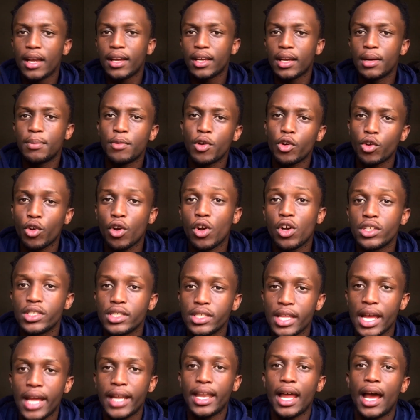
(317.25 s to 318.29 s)
come across
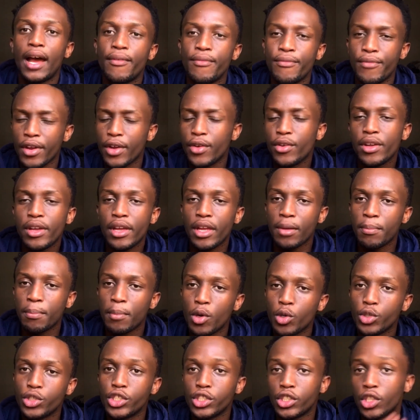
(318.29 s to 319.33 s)
that are very
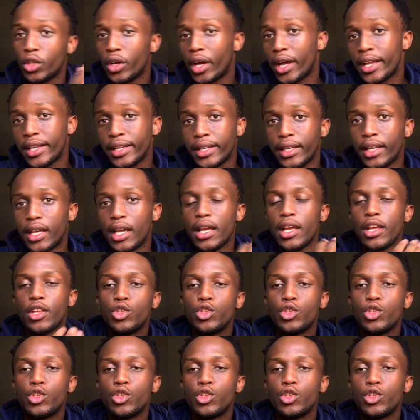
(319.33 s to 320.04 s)
emotional and